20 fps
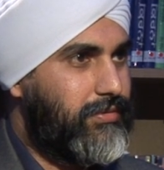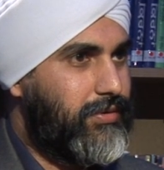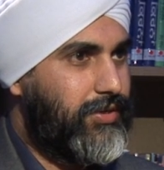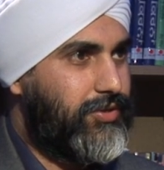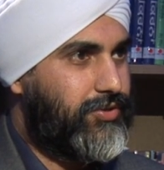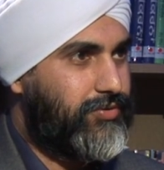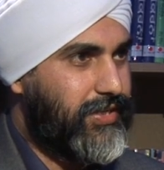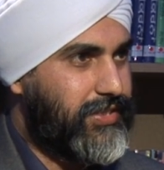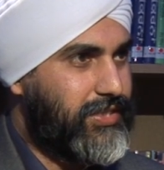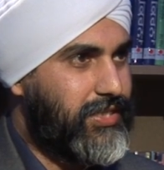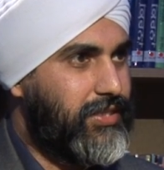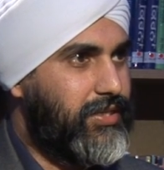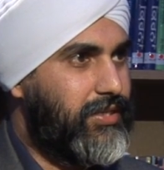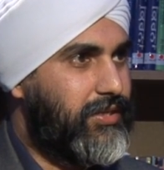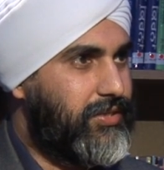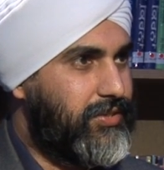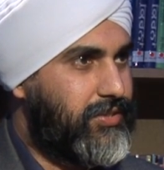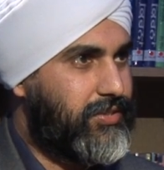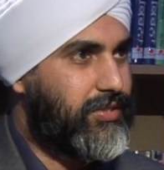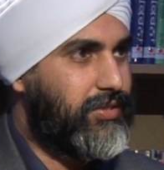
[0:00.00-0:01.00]
addressing the
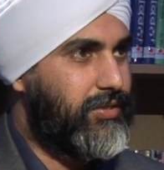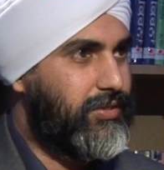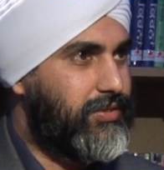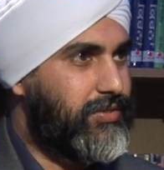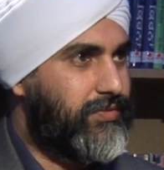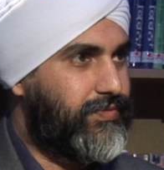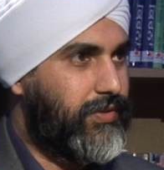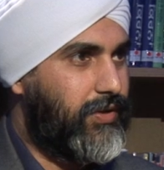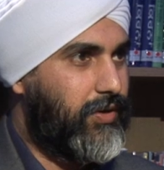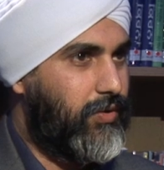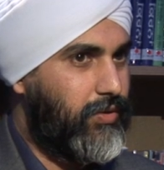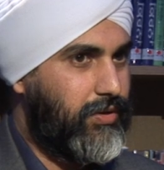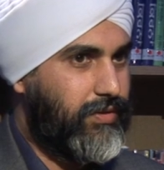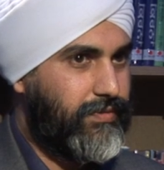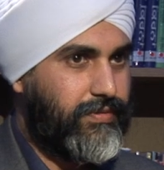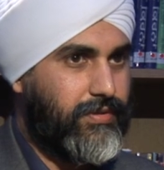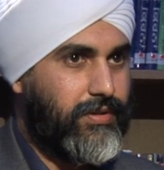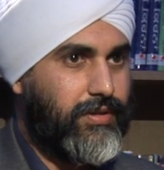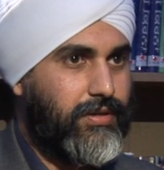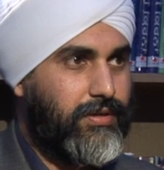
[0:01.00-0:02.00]
concerns for the whole
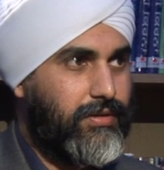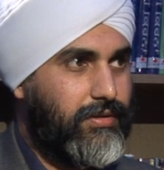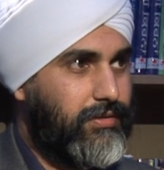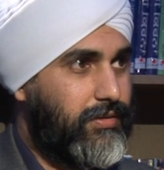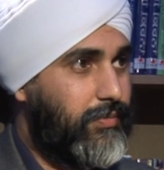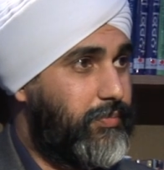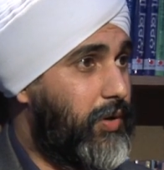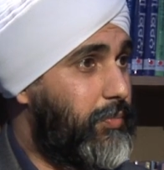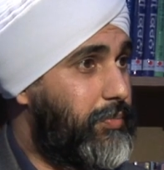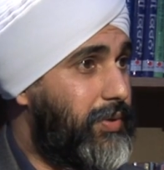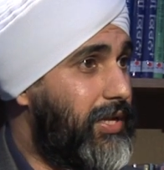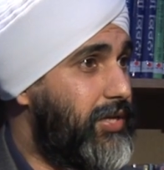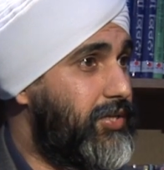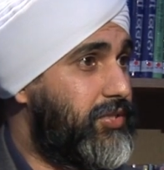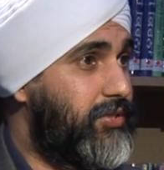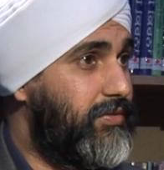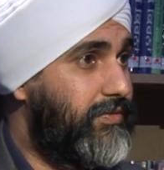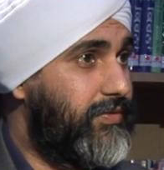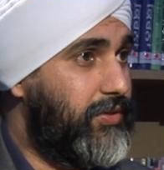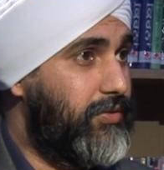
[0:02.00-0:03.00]
of the
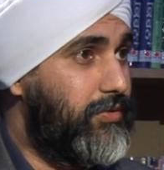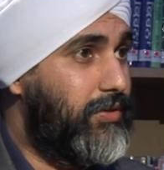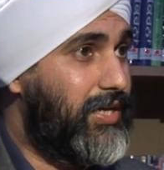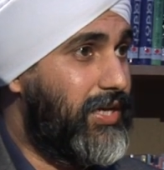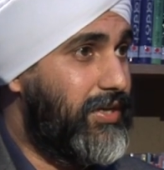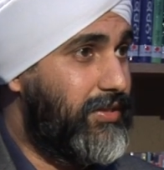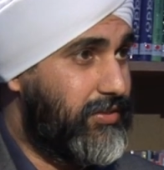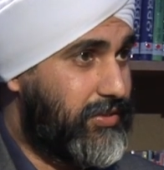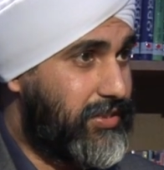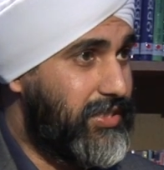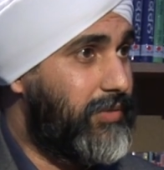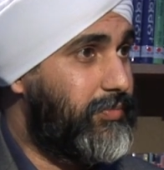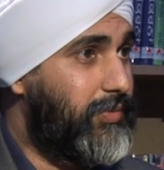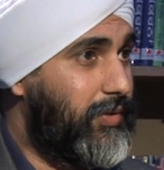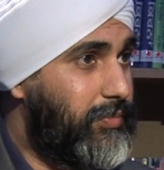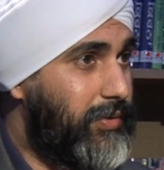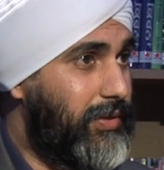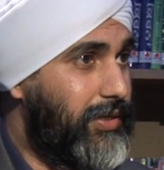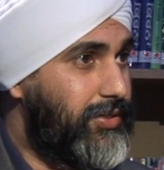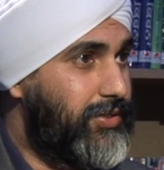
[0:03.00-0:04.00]
population of the UK, the Sikh
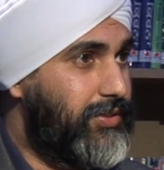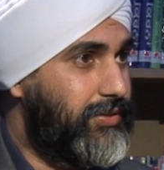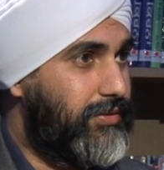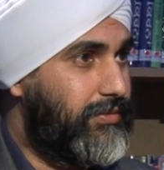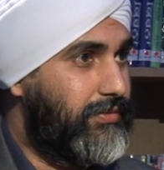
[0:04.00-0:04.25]
population?